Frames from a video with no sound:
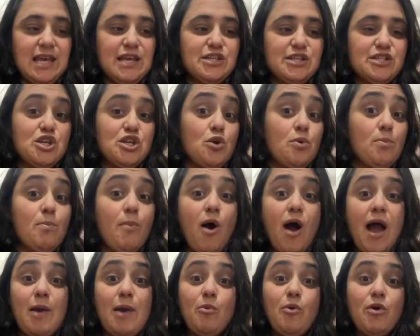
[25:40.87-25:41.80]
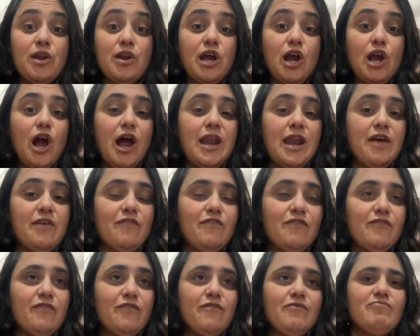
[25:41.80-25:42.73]
So you might want to kind of
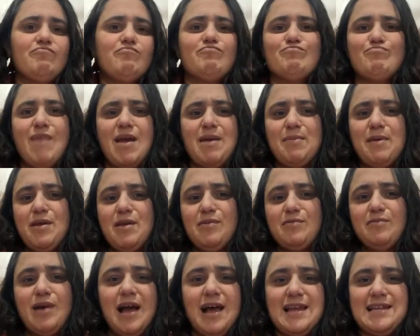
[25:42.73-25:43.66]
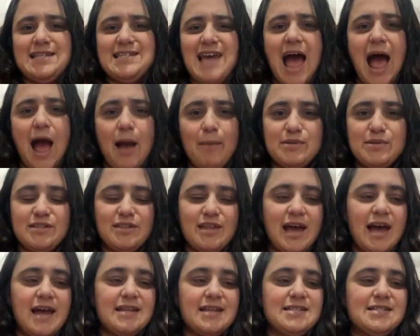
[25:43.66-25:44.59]
maybe adapt
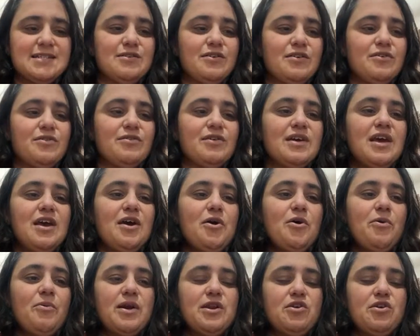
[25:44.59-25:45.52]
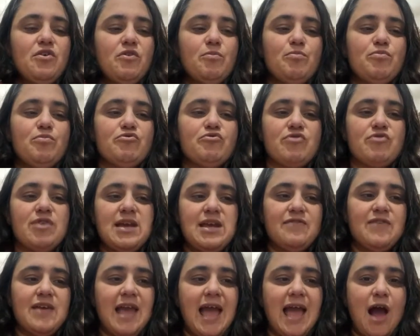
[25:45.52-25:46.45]
that to when you're
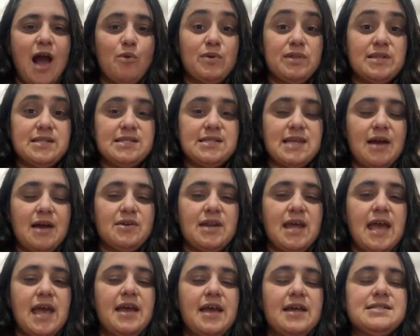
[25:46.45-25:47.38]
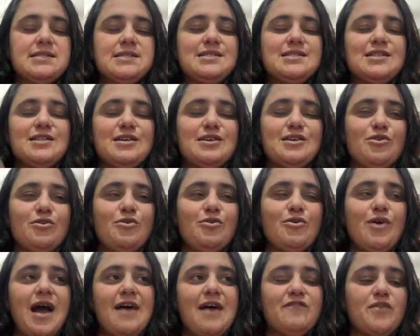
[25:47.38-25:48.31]
breathing out with the sound S, that
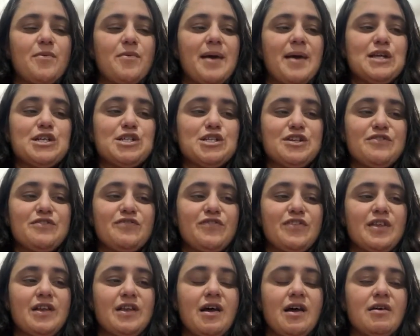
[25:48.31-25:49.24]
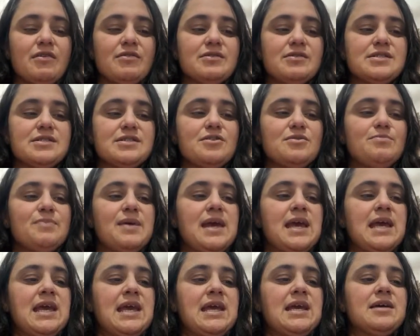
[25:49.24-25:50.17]
your affirmation for the lungs could
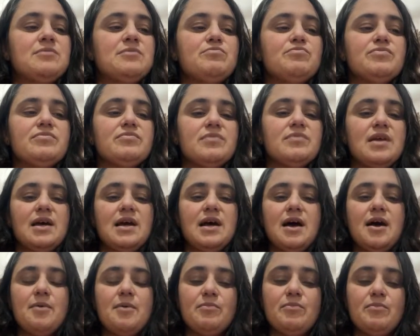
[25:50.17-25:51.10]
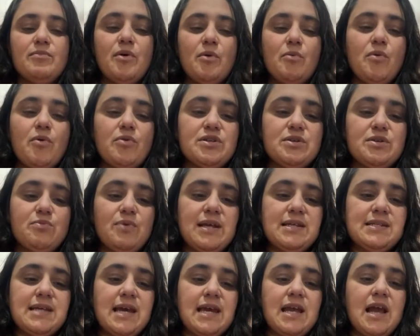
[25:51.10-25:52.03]
be, what did we say?